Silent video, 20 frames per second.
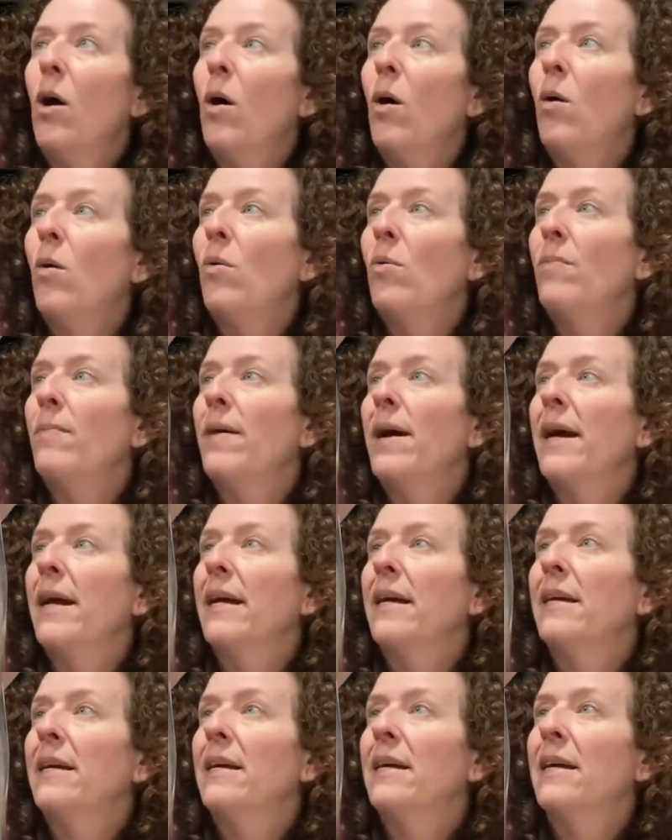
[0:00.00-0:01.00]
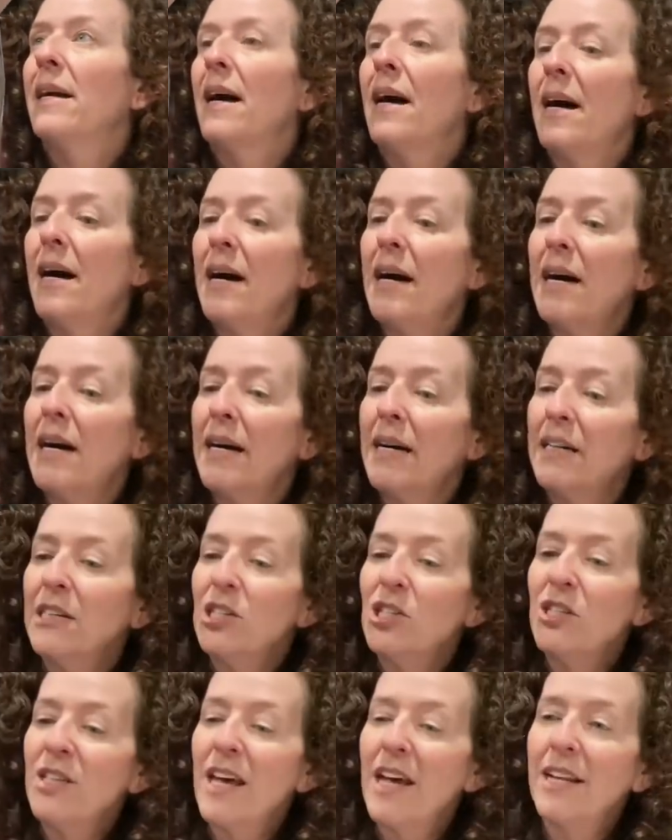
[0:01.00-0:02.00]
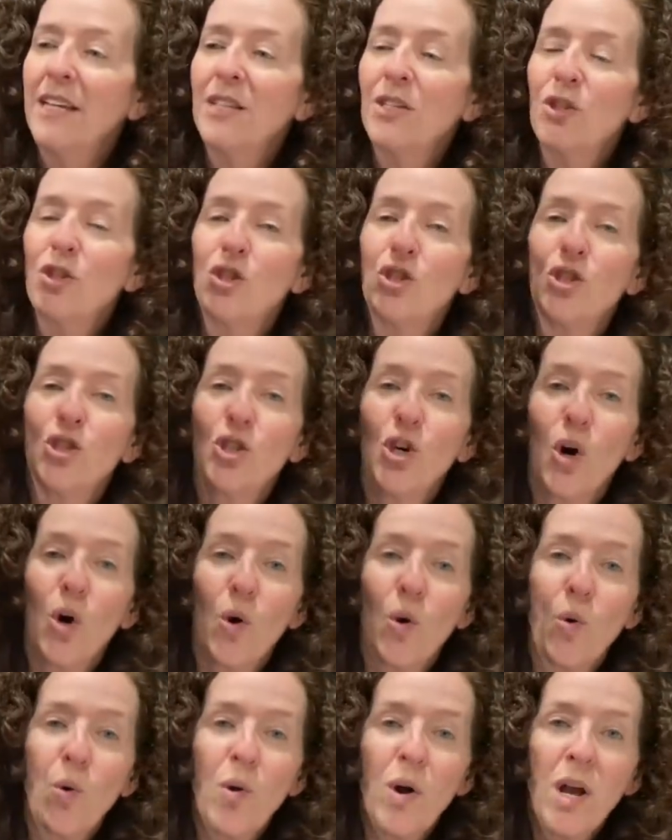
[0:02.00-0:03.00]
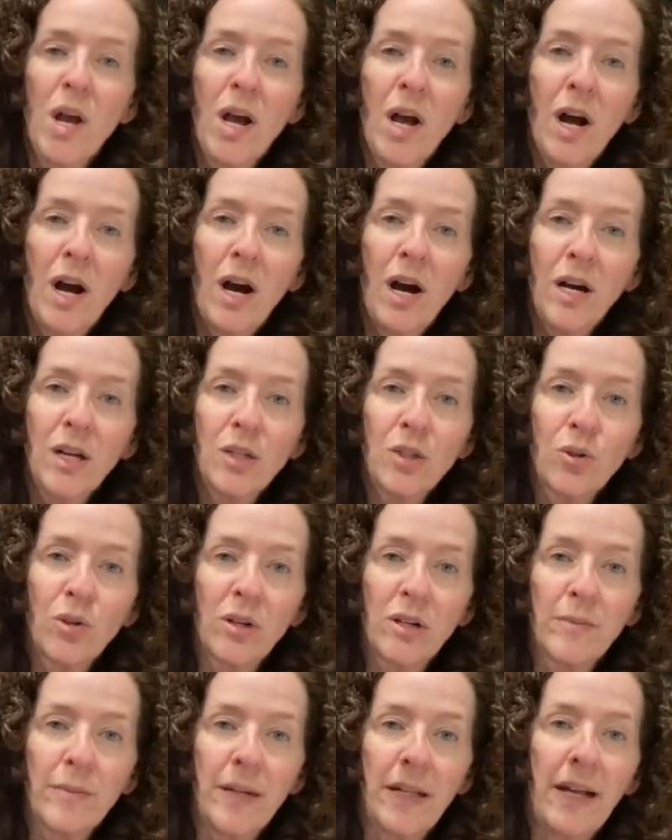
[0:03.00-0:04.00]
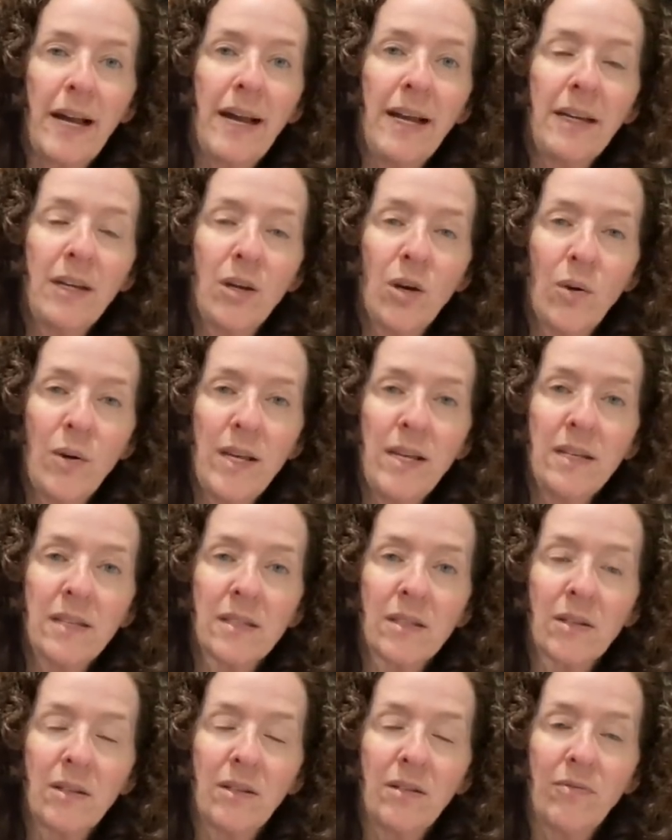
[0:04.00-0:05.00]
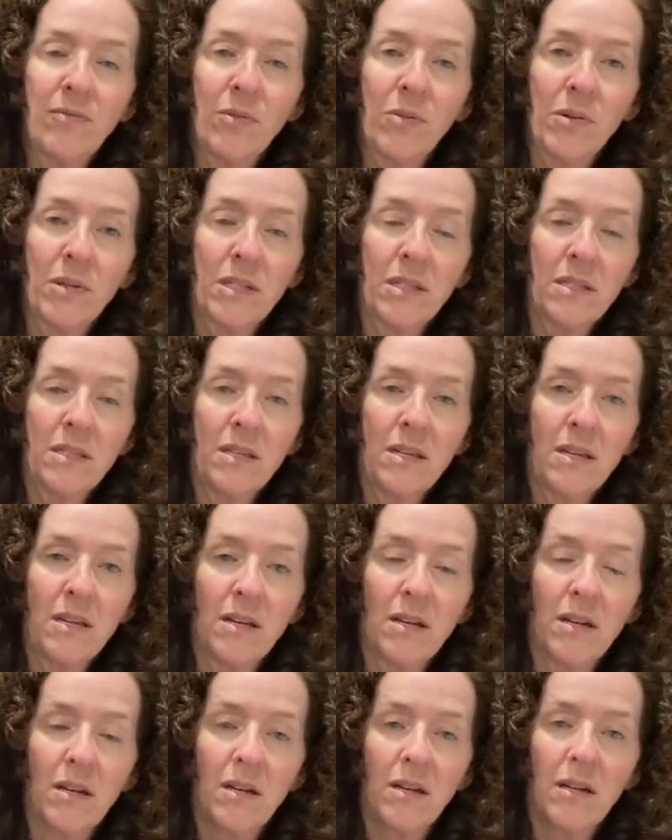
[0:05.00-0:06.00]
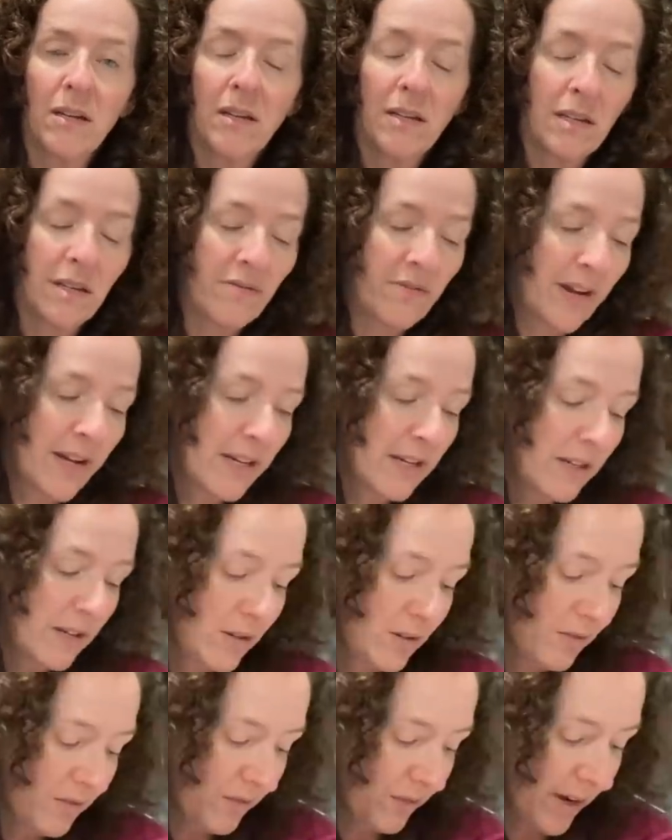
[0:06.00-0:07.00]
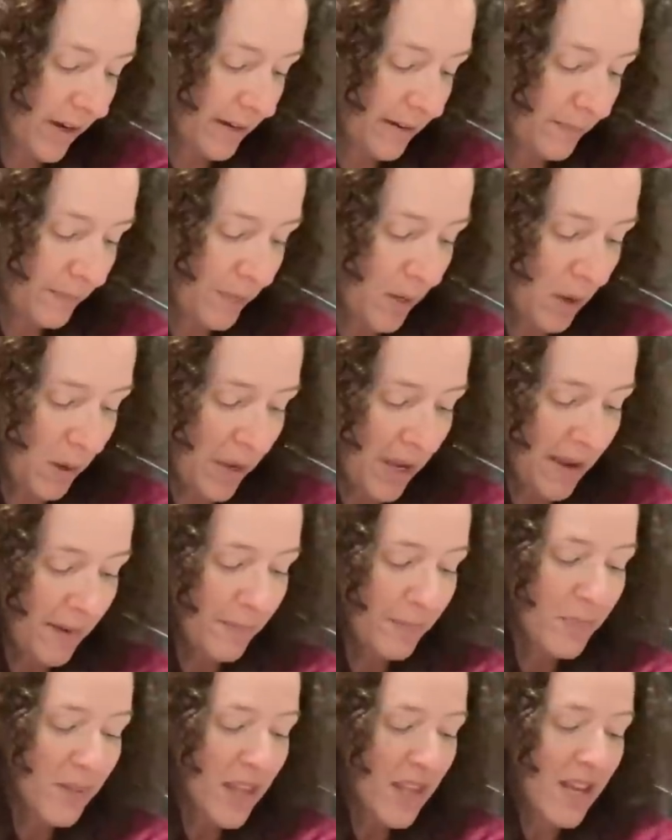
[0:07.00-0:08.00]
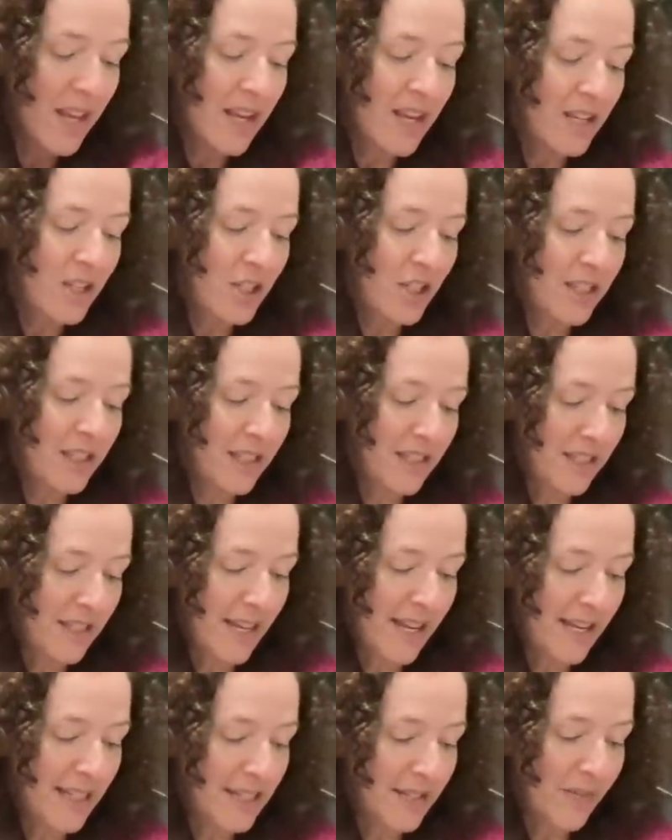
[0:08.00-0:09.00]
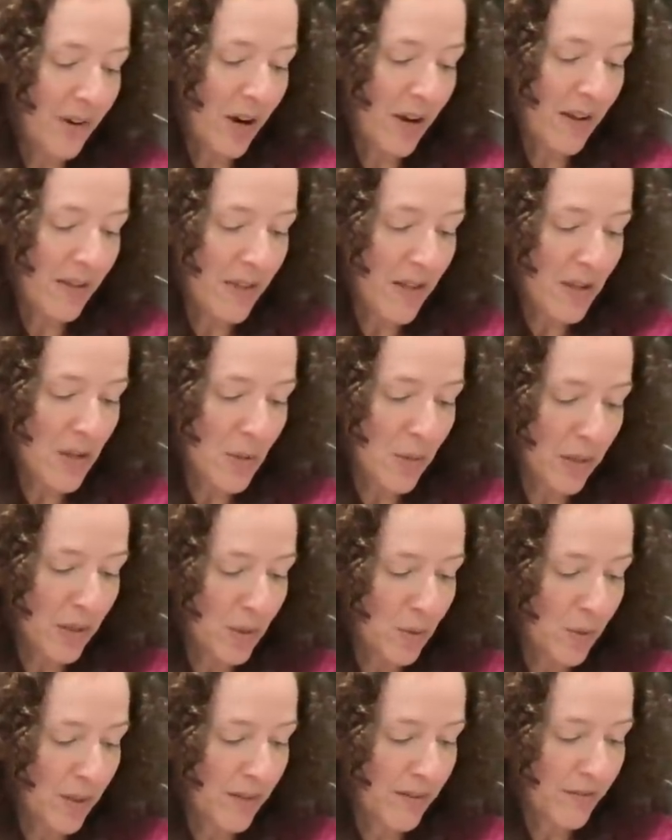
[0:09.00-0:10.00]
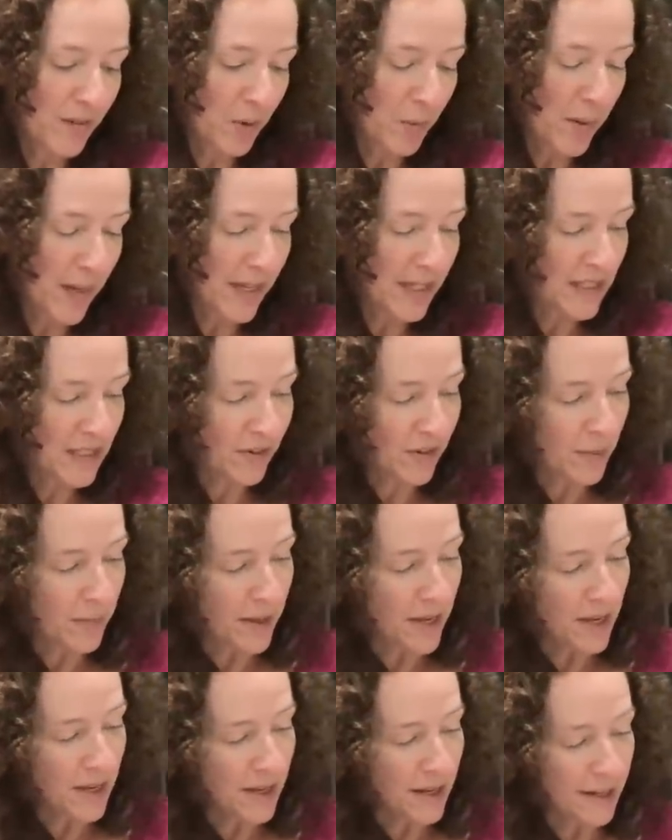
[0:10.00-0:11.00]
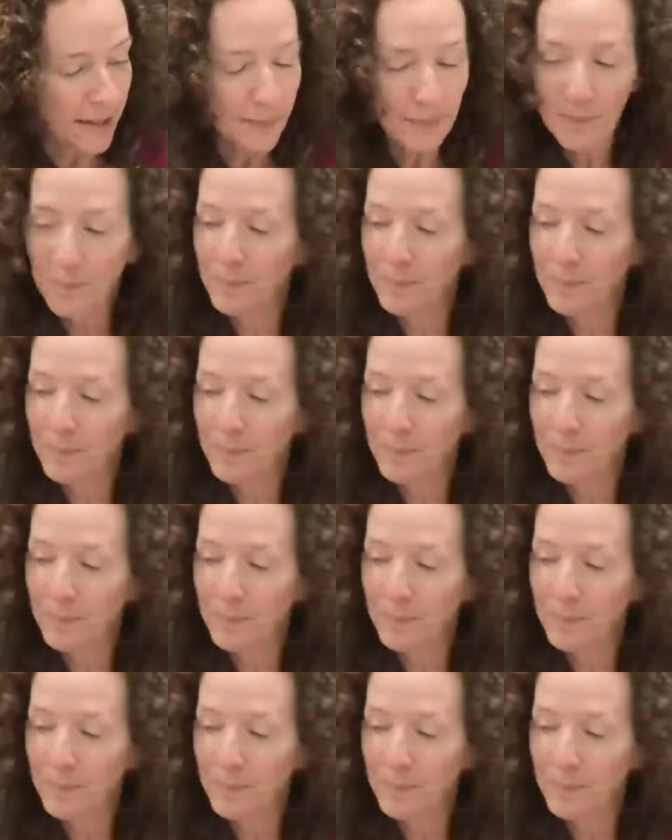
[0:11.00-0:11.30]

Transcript: Oh my gosh, that is so adorable. I know he is looking forward to seeing, finding a new friend. Okay, she says, thanks for all that you are doing for Wings from Inga.